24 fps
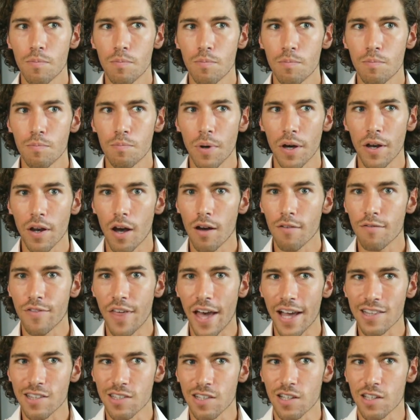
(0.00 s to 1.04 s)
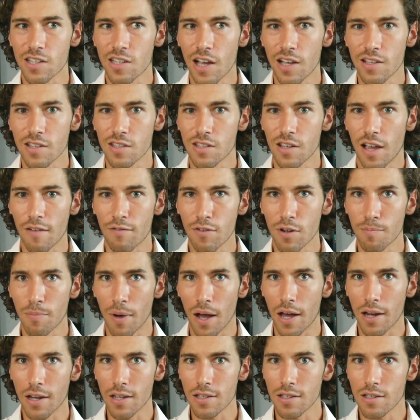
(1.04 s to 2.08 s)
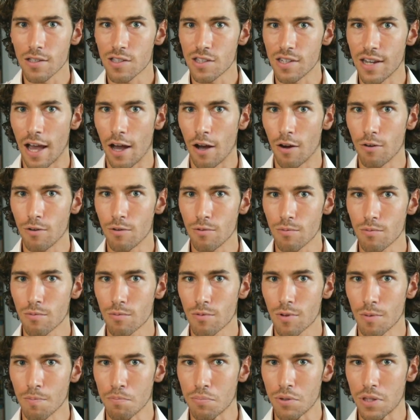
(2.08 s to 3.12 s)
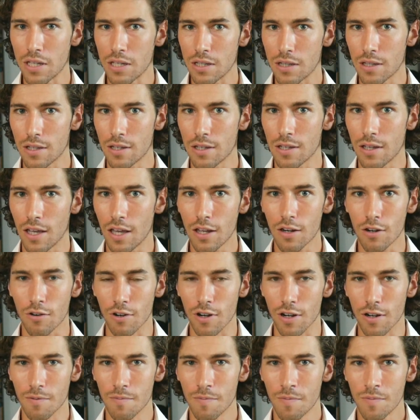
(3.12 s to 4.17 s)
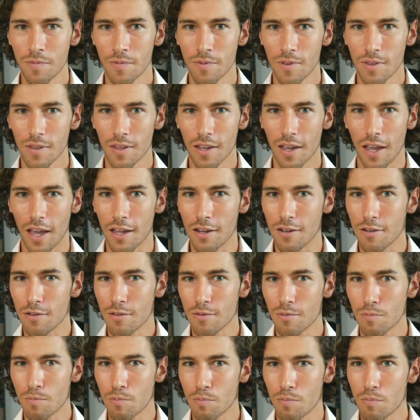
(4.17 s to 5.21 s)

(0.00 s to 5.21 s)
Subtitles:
But of that success, everybody is now completely ignorant and